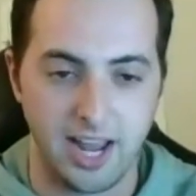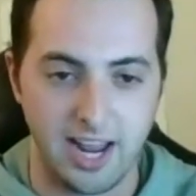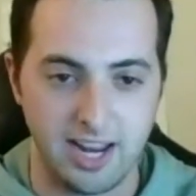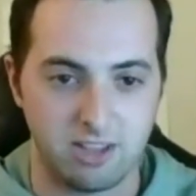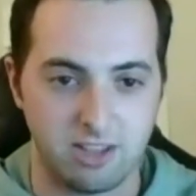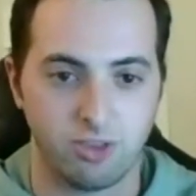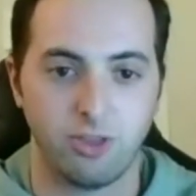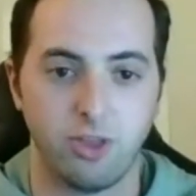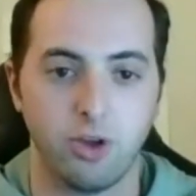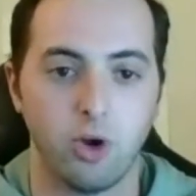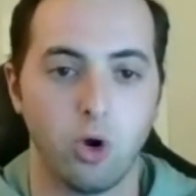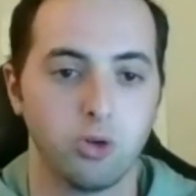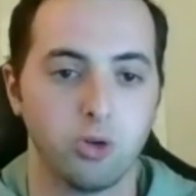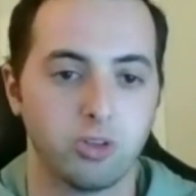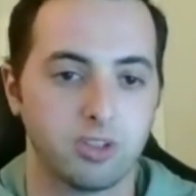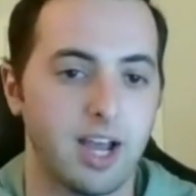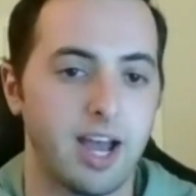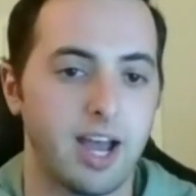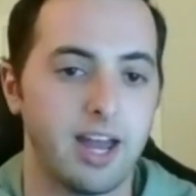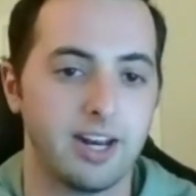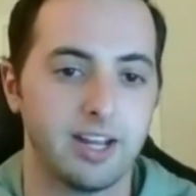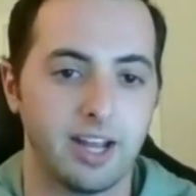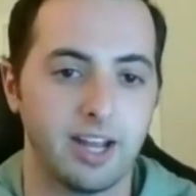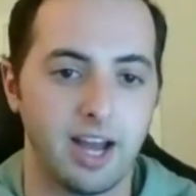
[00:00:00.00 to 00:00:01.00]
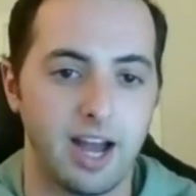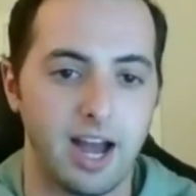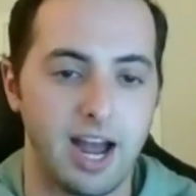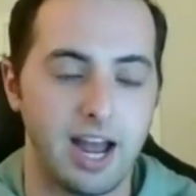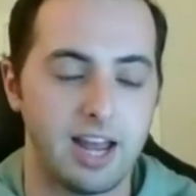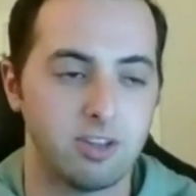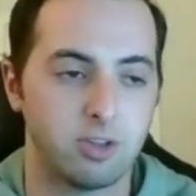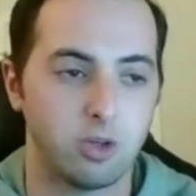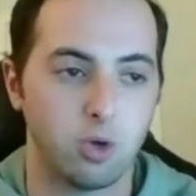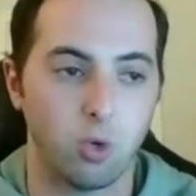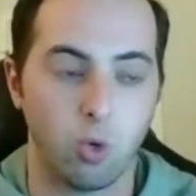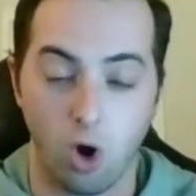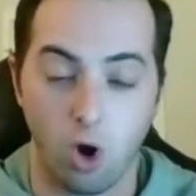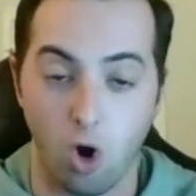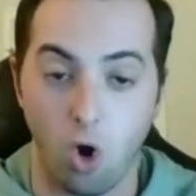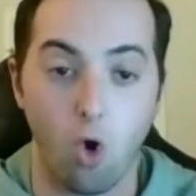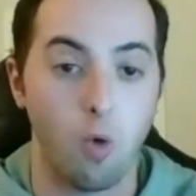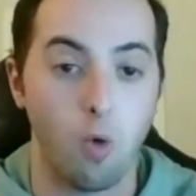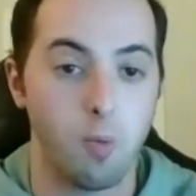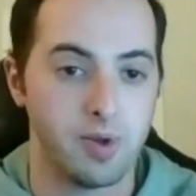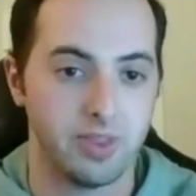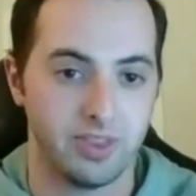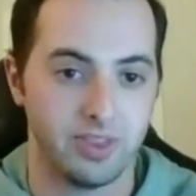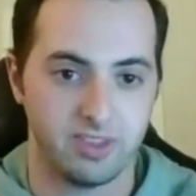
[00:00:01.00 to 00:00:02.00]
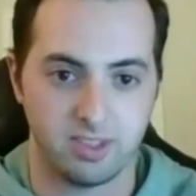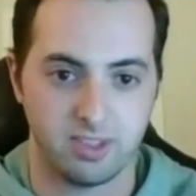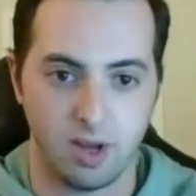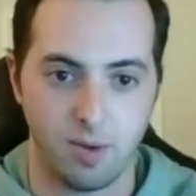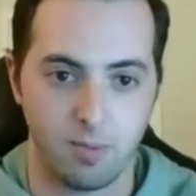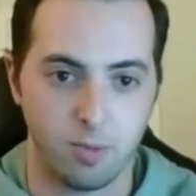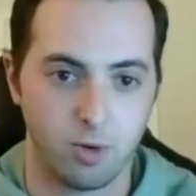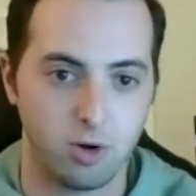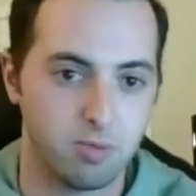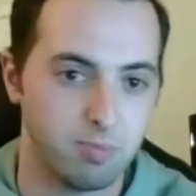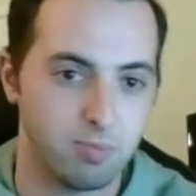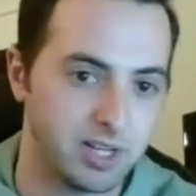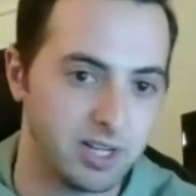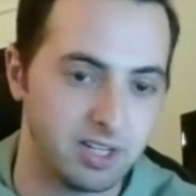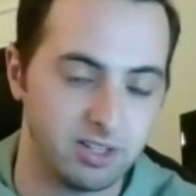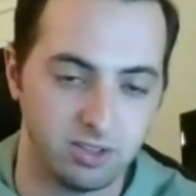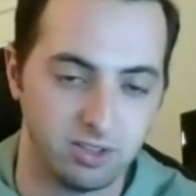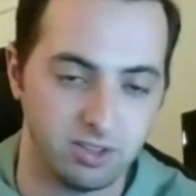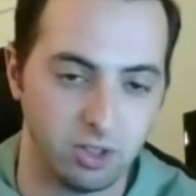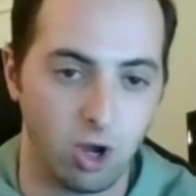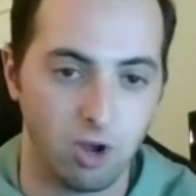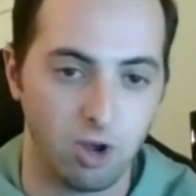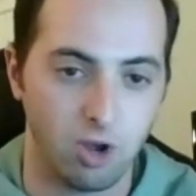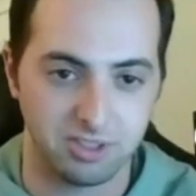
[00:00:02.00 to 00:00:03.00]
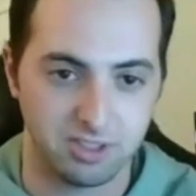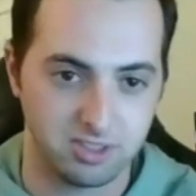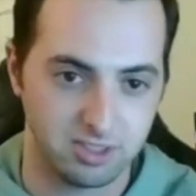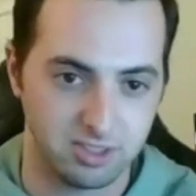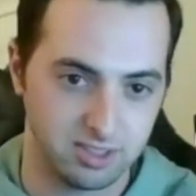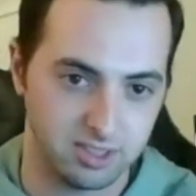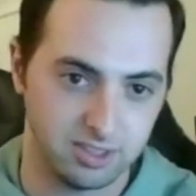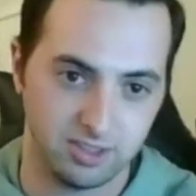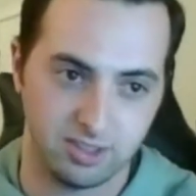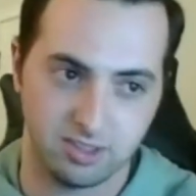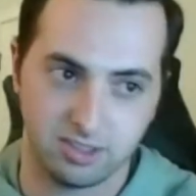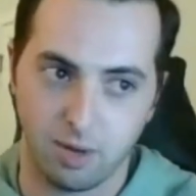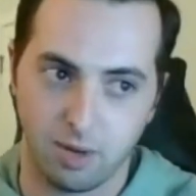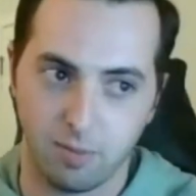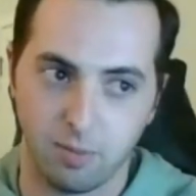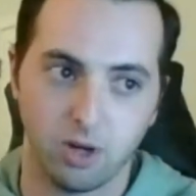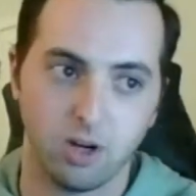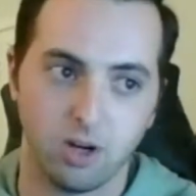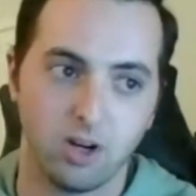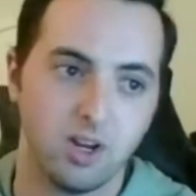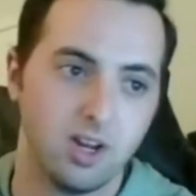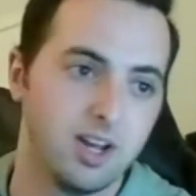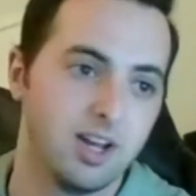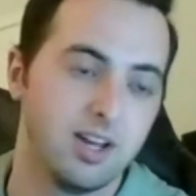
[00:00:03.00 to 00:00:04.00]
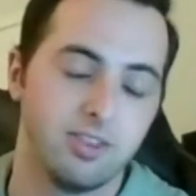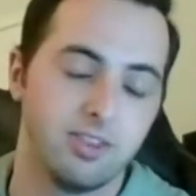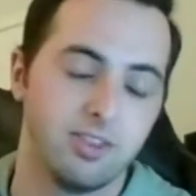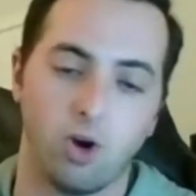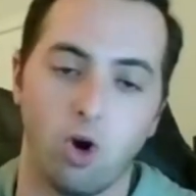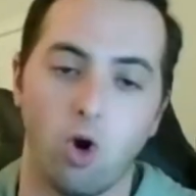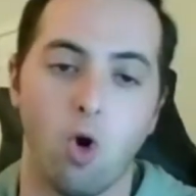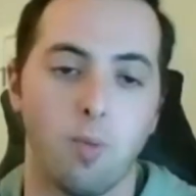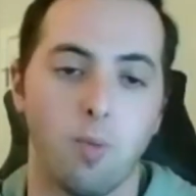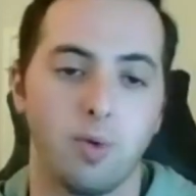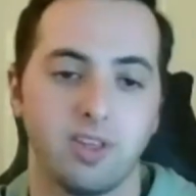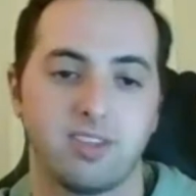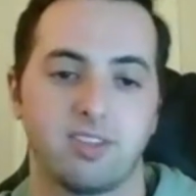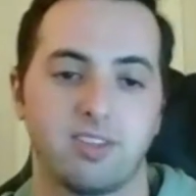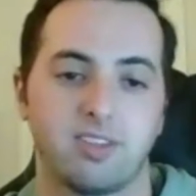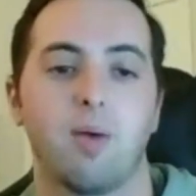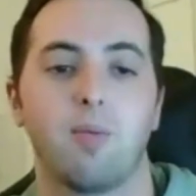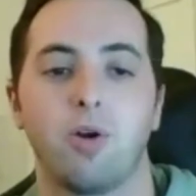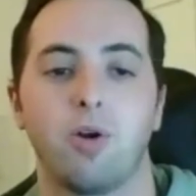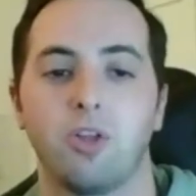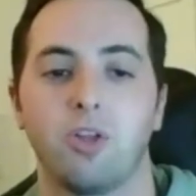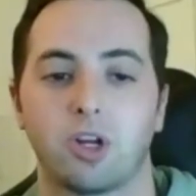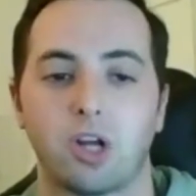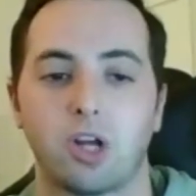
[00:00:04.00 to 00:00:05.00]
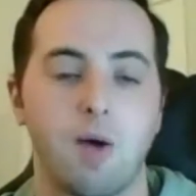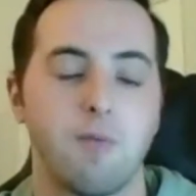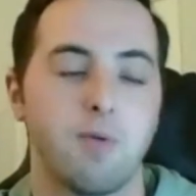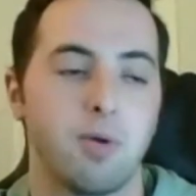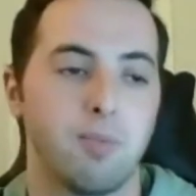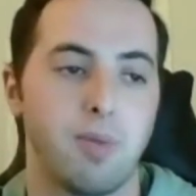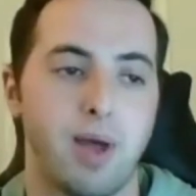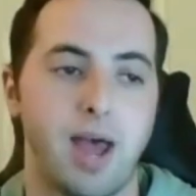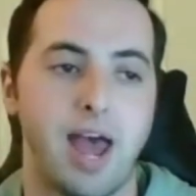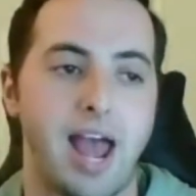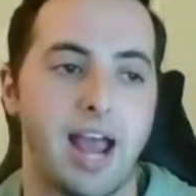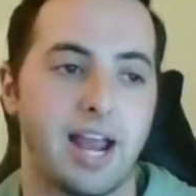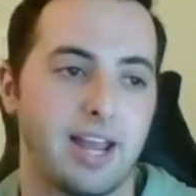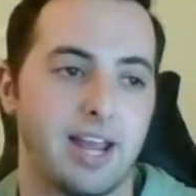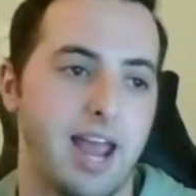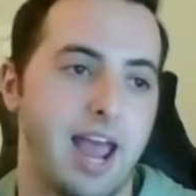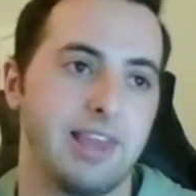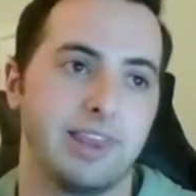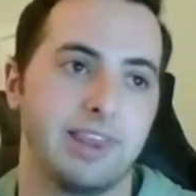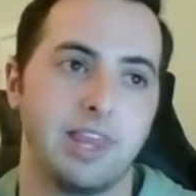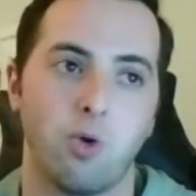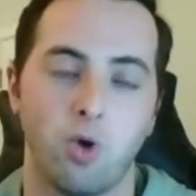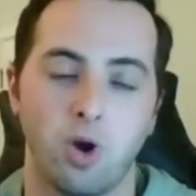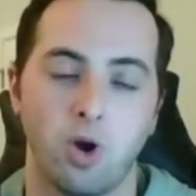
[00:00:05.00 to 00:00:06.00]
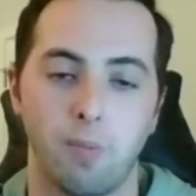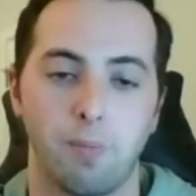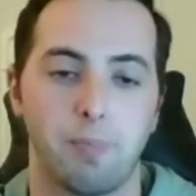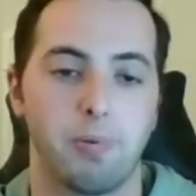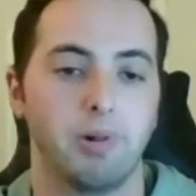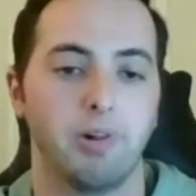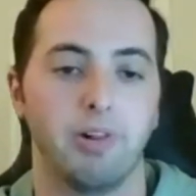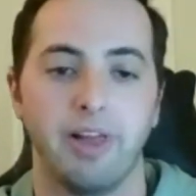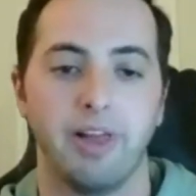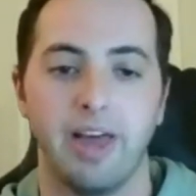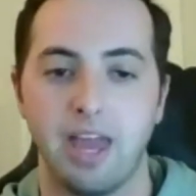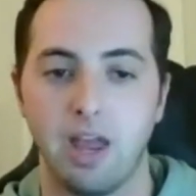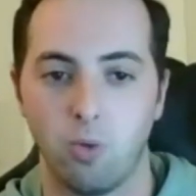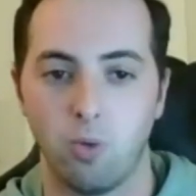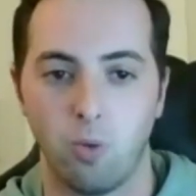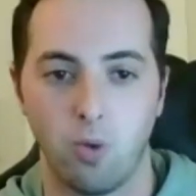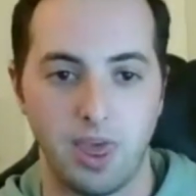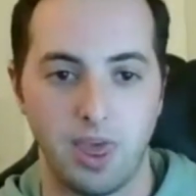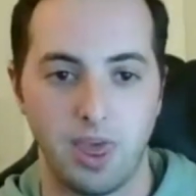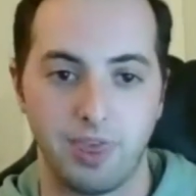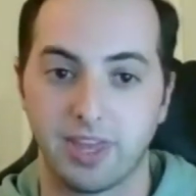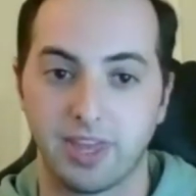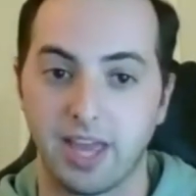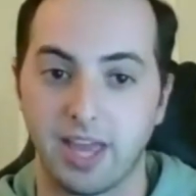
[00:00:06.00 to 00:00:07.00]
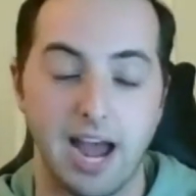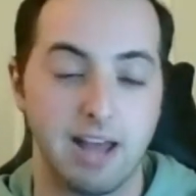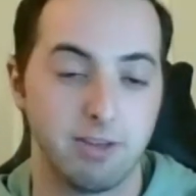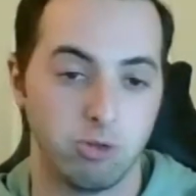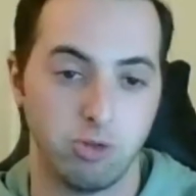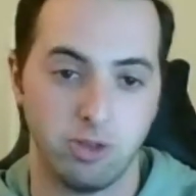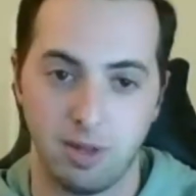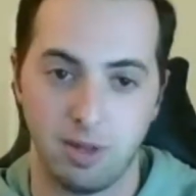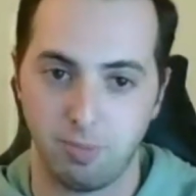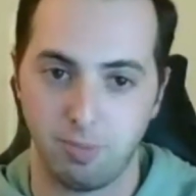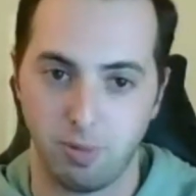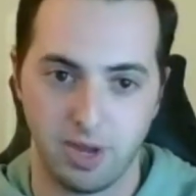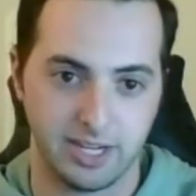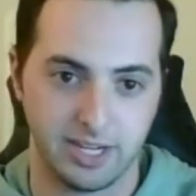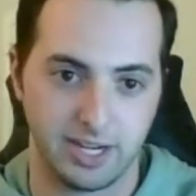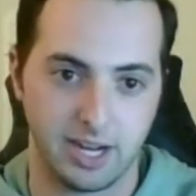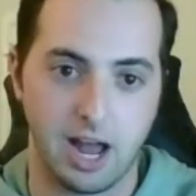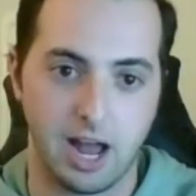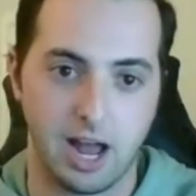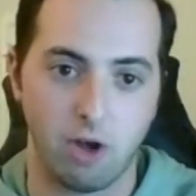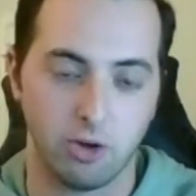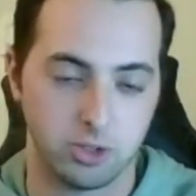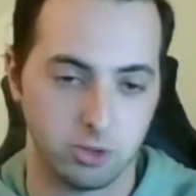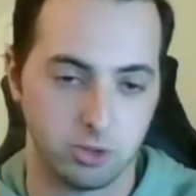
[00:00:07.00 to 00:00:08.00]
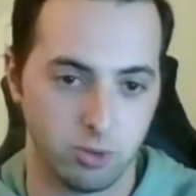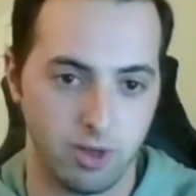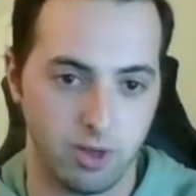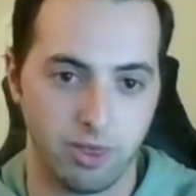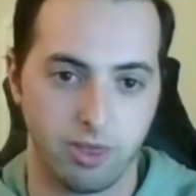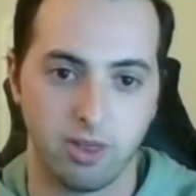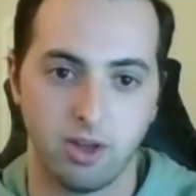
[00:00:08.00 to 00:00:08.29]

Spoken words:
It's those kind of guys who are home in the summer because the off season is in the summer. They're home in the summer. They're coming back and they want to play with guys who they played in college with.